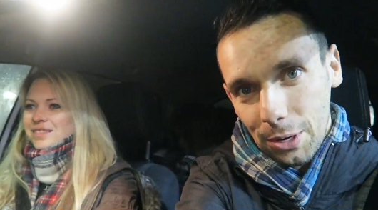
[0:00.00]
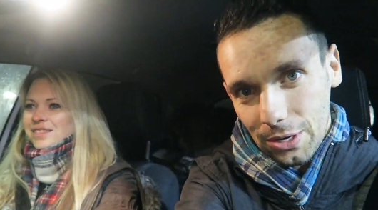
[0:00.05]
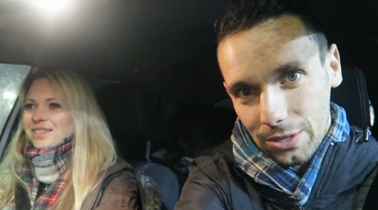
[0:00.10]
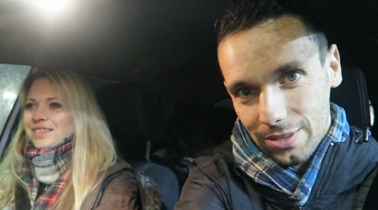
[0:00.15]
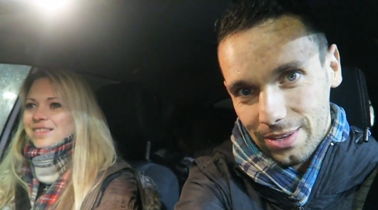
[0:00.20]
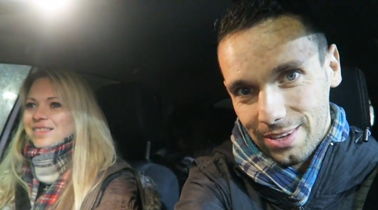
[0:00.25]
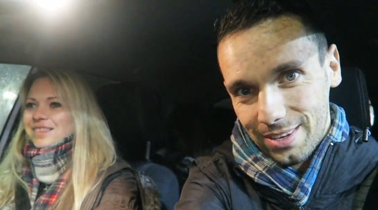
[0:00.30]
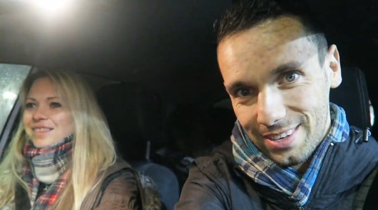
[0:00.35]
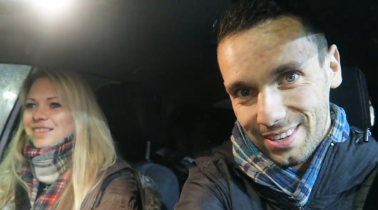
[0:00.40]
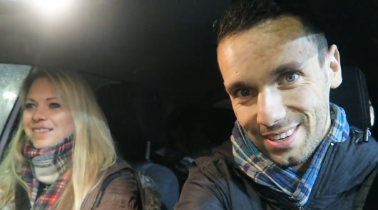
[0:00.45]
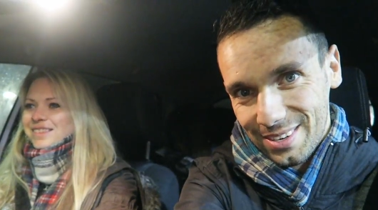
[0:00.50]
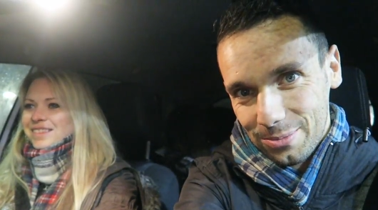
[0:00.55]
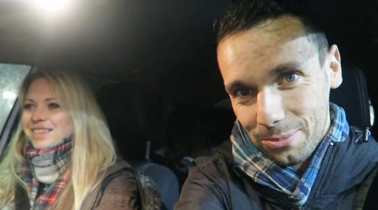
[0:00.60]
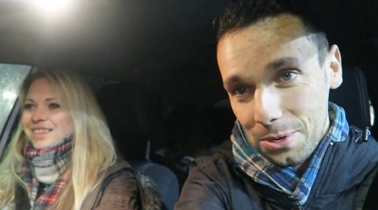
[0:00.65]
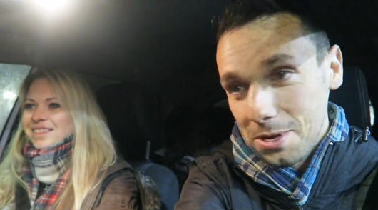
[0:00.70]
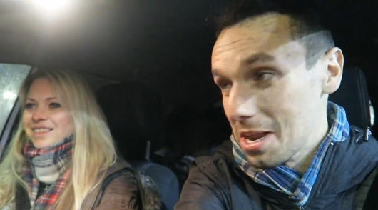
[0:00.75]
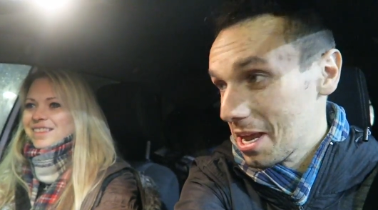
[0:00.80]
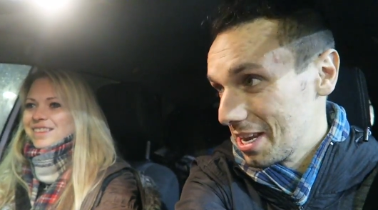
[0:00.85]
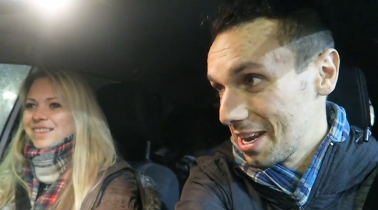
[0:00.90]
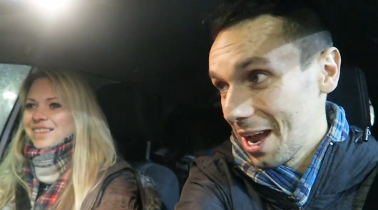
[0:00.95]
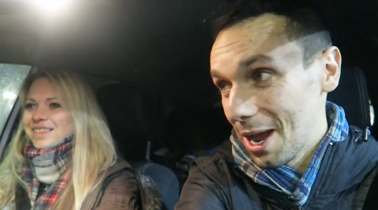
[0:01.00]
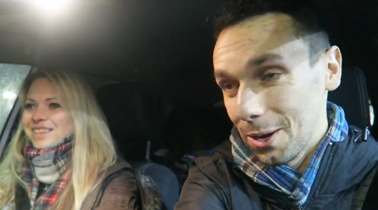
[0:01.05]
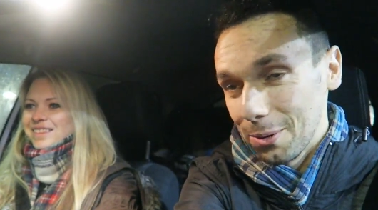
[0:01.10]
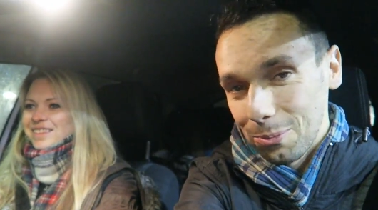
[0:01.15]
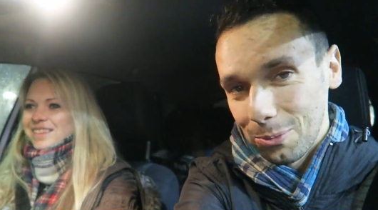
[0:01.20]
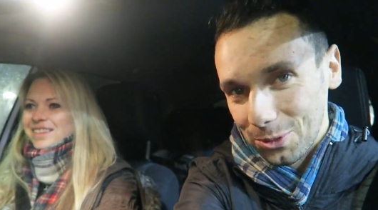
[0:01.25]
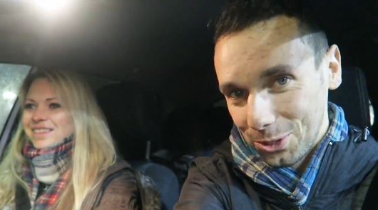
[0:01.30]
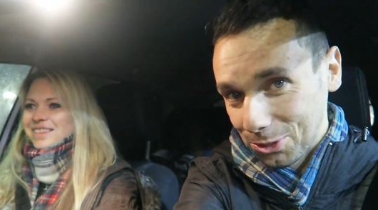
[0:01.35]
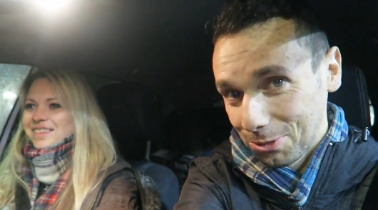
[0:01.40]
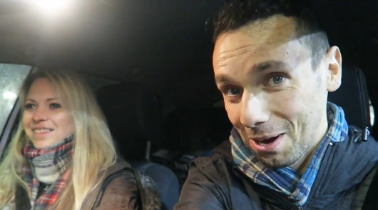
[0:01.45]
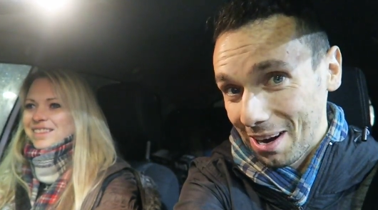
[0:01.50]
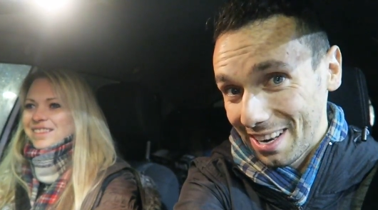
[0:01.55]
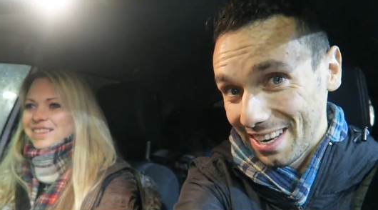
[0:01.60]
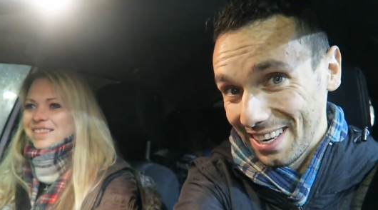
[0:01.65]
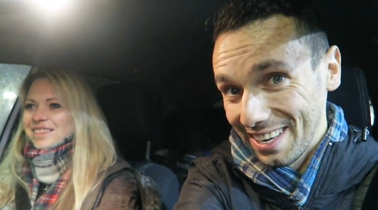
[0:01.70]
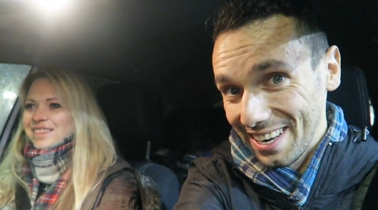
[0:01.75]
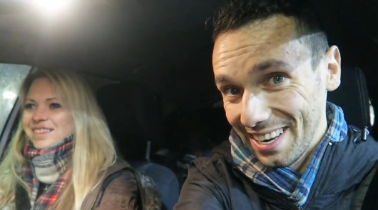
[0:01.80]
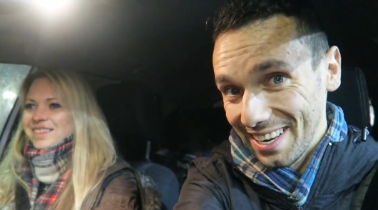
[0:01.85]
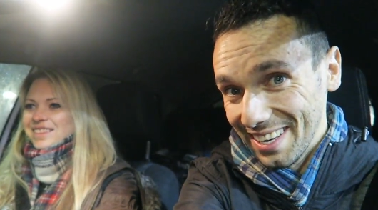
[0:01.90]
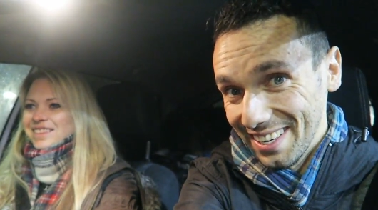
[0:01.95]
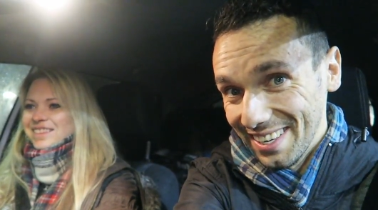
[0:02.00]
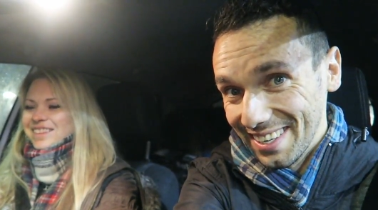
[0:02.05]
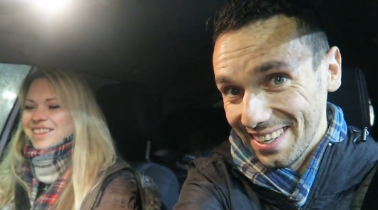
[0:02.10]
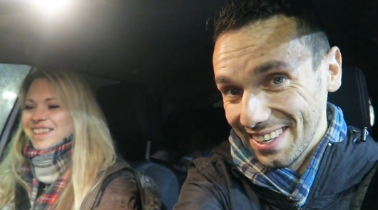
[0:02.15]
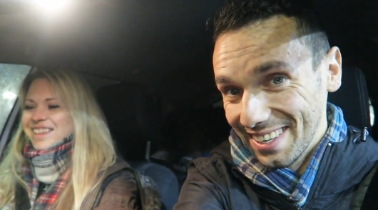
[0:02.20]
Speaker 1: on. We need help. We're struggling here.